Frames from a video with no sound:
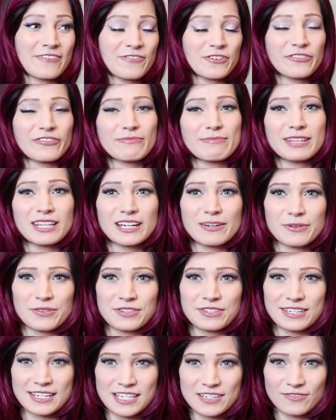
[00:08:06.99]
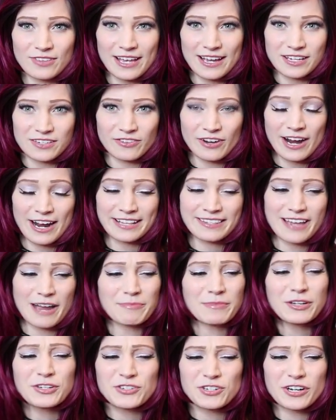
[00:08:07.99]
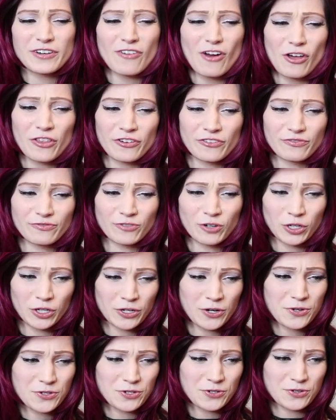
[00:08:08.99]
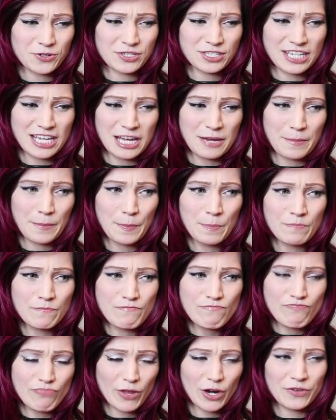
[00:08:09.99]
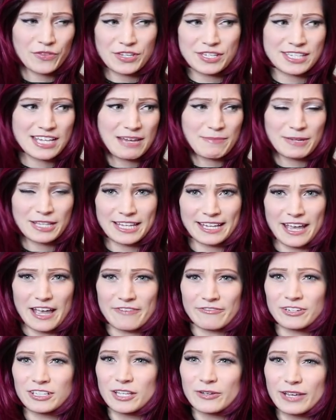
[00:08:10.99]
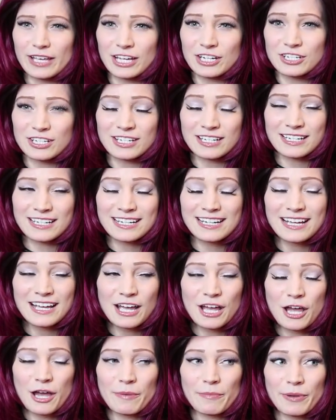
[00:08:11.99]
if you're familiar with Six Flags rides, I'm not sure if all the roller coasters are same are the same at like every location,